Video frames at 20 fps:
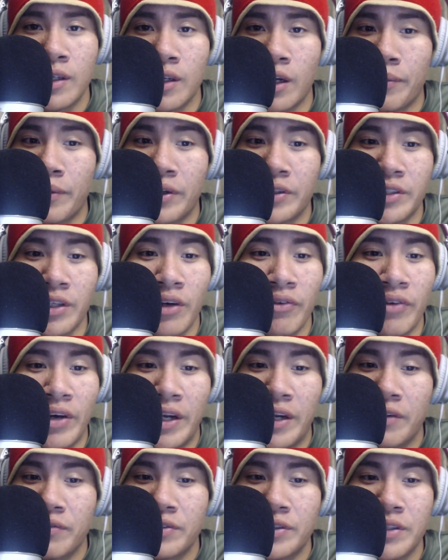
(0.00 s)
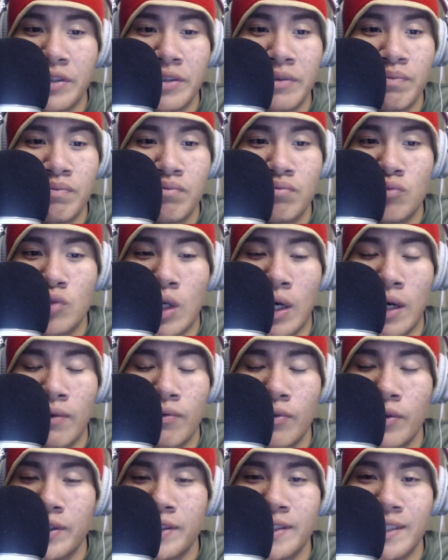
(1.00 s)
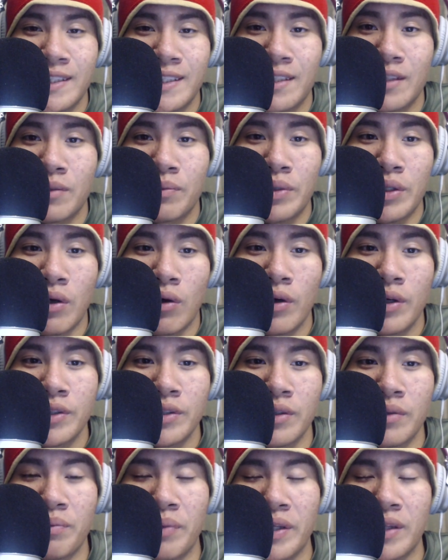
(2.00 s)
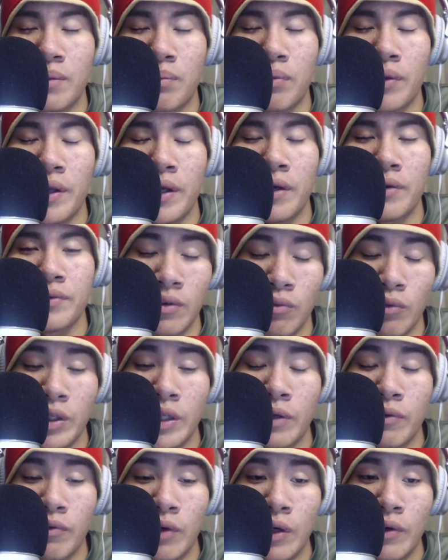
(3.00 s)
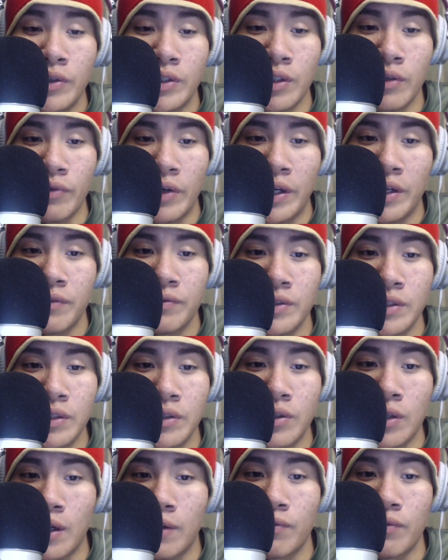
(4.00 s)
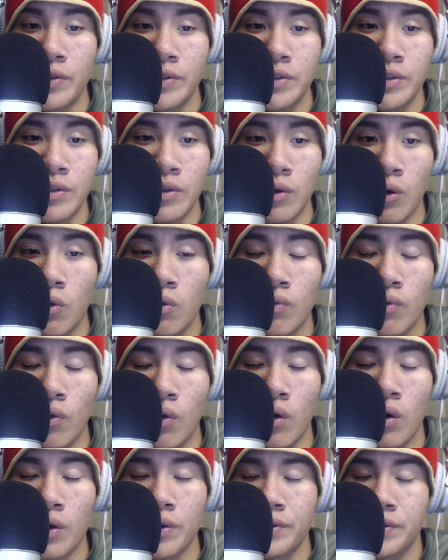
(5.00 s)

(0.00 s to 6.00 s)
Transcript: I mean, a tough NFC conference, it's going to be hard to make the playoffs with a very tough NFC conference to overall.